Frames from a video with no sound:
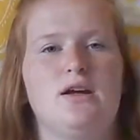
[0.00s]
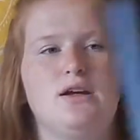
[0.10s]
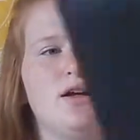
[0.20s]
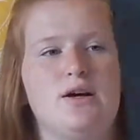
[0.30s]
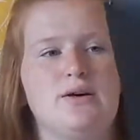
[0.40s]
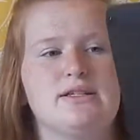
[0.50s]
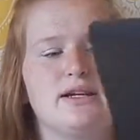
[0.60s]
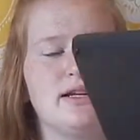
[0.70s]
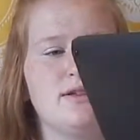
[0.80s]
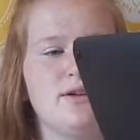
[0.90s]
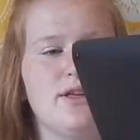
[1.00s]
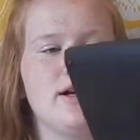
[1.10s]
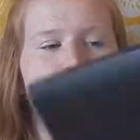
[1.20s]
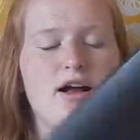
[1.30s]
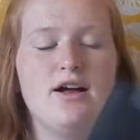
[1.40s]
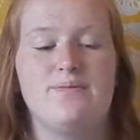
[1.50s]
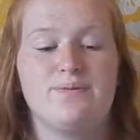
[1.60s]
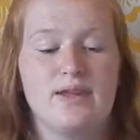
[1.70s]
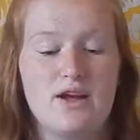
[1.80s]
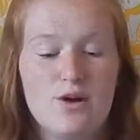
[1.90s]
You know, it's a nice little thing.
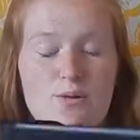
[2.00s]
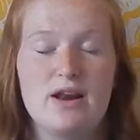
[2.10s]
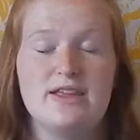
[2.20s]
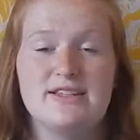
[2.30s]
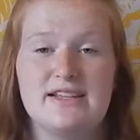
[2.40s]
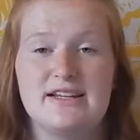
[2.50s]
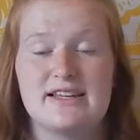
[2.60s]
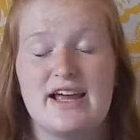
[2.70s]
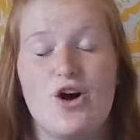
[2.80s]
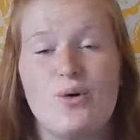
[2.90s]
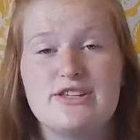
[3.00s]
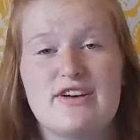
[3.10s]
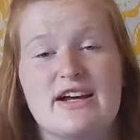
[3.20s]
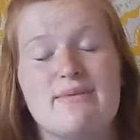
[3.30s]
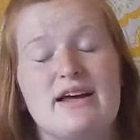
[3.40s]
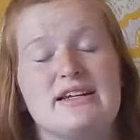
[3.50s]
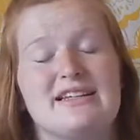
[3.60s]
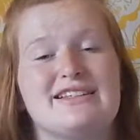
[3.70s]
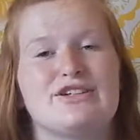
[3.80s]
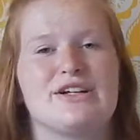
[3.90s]
One of these things I always recommend
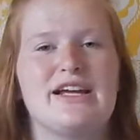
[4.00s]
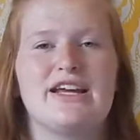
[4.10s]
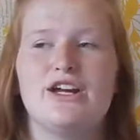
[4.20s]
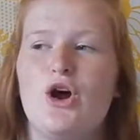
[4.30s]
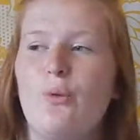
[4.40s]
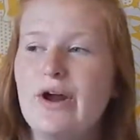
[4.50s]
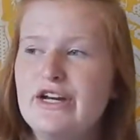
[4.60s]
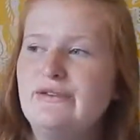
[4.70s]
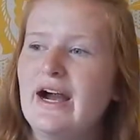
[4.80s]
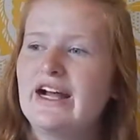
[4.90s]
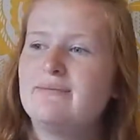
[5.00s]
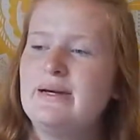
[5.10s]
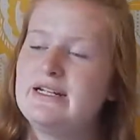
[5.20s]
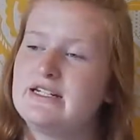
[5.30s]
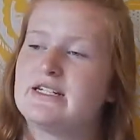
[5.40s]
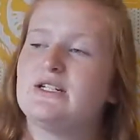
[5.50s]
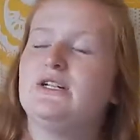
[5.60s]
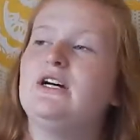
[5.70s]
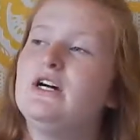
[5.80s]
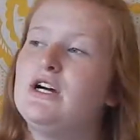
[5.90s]
was they're like, you know, what do you recommend to
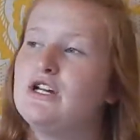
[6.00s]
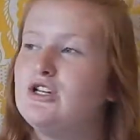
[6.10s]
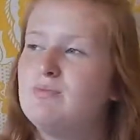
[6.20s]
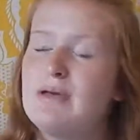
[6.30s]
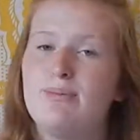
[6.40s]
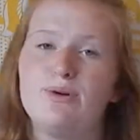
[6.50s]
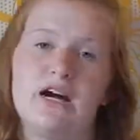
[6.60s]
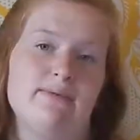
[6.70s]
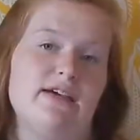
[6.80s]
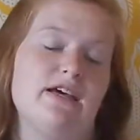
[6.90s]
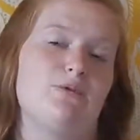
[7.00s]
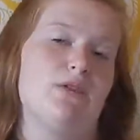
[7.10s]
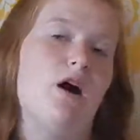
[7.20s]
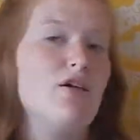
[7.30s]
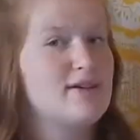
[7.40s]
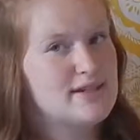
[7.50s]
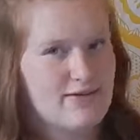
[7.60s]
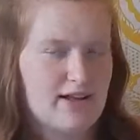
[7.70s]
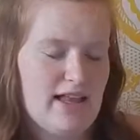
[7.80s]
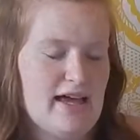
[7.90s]
new people coming in with all these
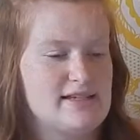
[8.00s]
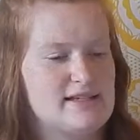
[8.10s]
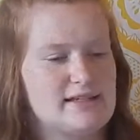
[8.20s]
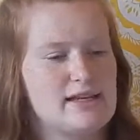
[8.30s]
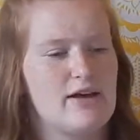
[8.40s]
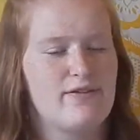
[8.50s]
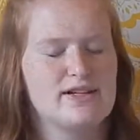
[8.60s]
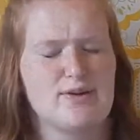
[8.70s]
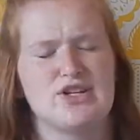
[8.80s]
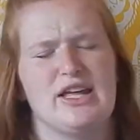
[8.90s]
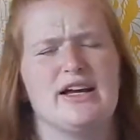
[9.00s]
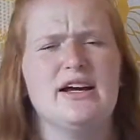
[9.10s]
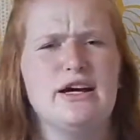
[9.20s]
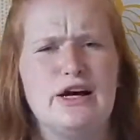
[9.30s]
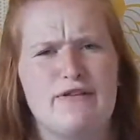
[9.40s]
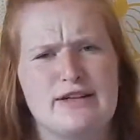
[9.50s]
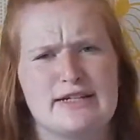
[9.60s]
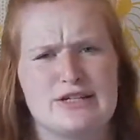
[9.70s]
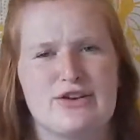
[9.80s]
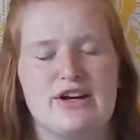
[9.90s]
different classes and stuff, especially like for
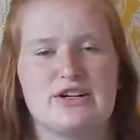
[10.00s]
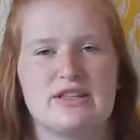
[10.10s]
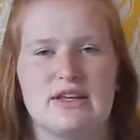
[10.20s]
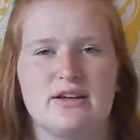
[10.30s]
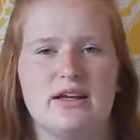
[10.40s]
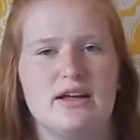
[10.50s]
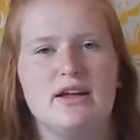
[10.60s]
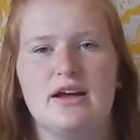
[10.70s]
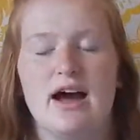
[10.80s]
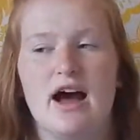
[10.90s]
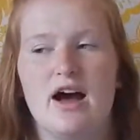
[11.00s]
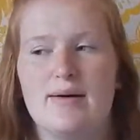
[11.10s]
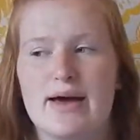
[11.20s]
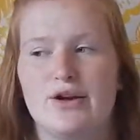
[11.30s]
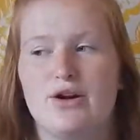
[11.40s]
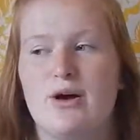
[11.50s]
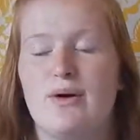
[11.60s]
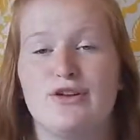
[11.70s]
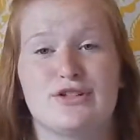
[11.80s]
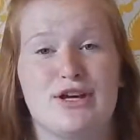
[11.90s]
6th graders. And then I don't know how
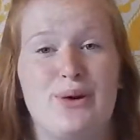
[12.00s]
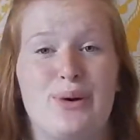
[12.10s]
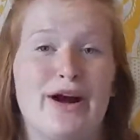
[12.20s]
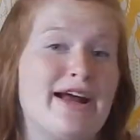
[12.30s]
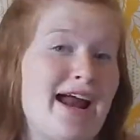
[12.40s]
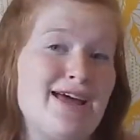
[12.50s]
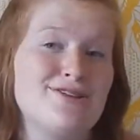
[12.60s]
well this is going to work in high